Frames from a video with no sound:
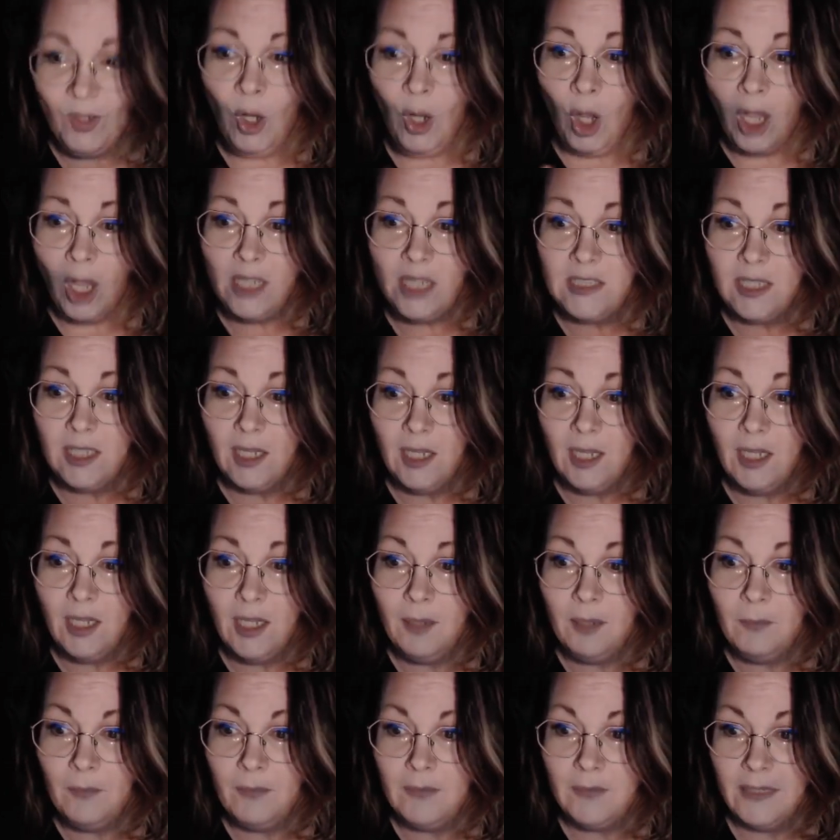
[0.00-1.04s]

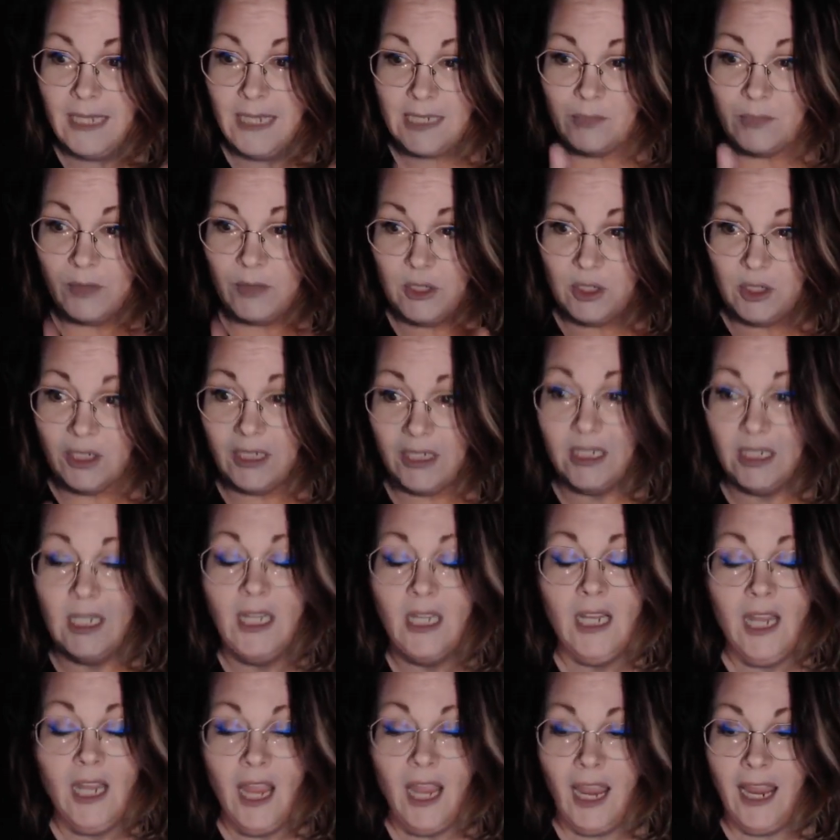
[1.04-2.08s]
awesome. Yes, we should.
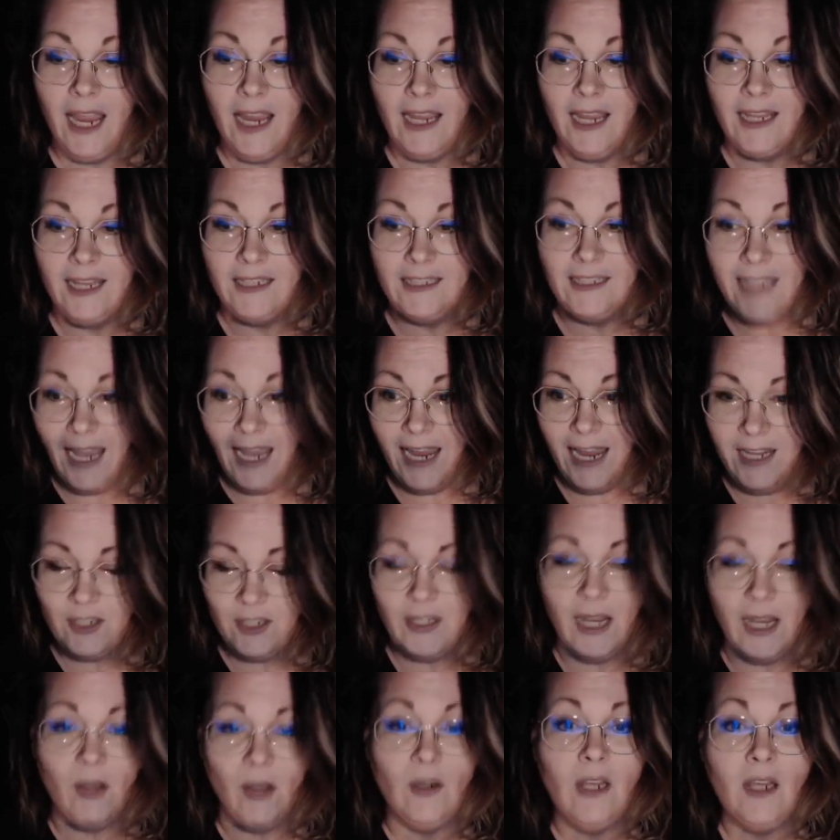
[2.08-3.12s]
And yeah, you're
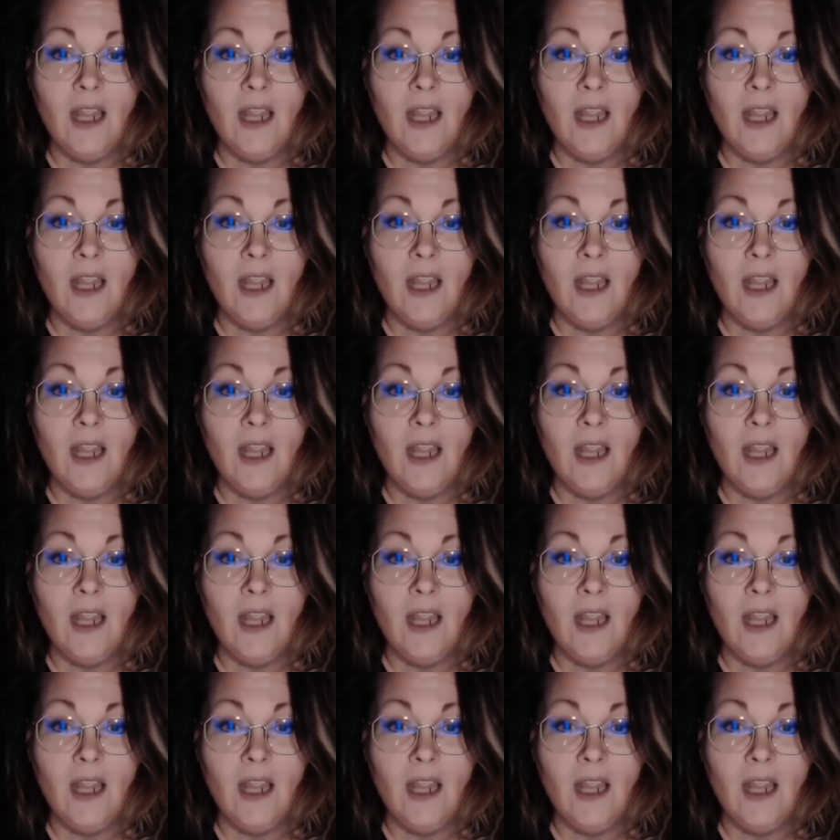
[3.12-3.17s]
down.